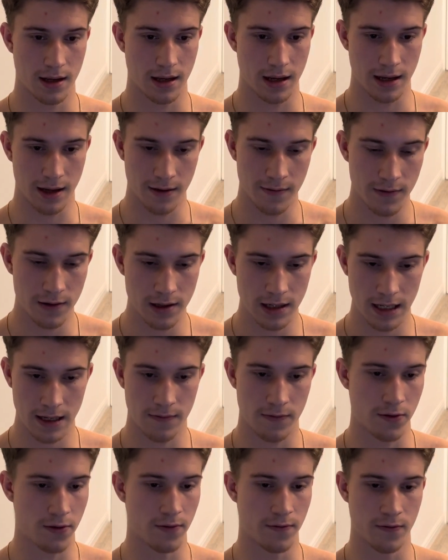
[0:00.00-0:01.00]
even
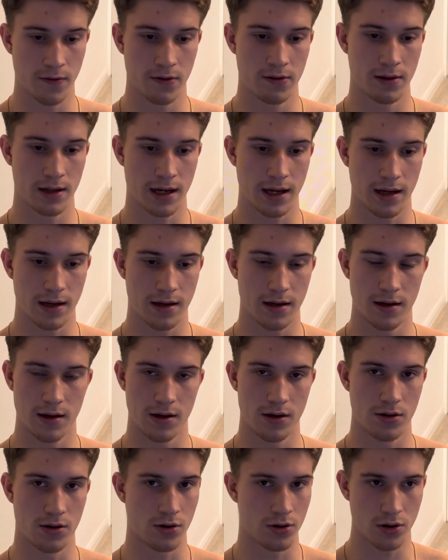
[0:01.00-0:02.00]
if you feel like
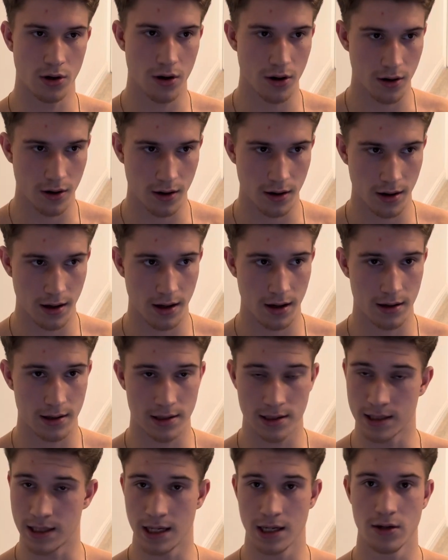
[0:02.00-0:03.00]
you're not
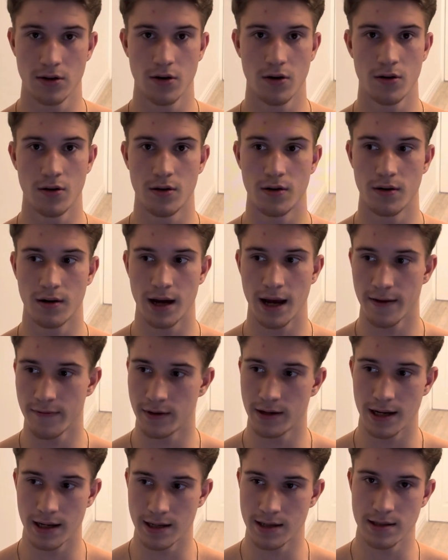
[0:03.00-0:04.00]
seen or having
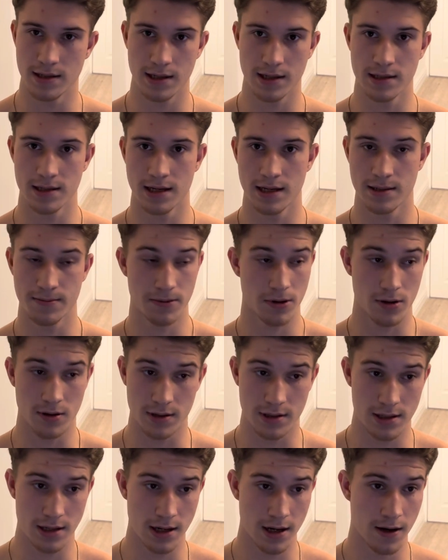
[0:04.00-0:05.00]
any success,
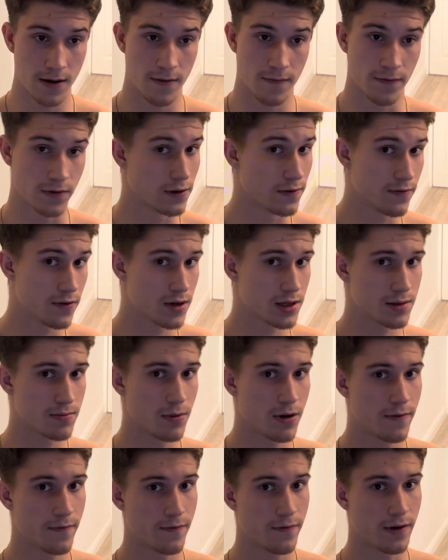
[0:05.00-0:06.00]
because for the first
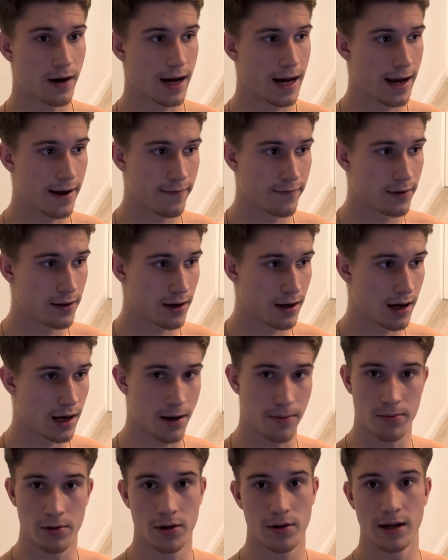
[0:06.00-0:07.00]
month I've
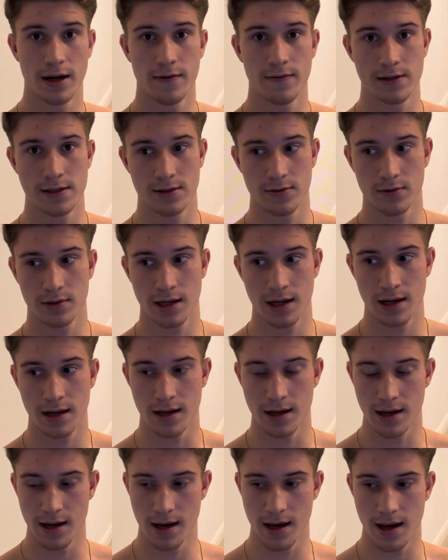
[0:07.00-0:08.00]
uploaded every single day,
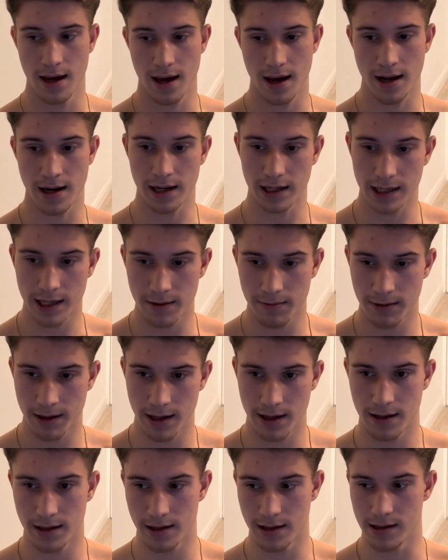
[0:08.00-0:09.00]
and I kept
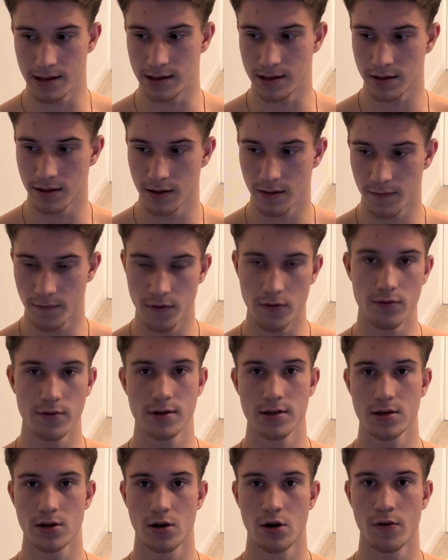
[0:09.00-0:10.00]
getting these
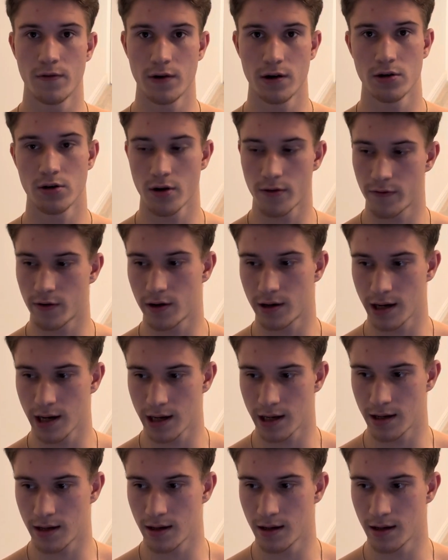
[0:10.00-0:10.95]
thoughts over and over again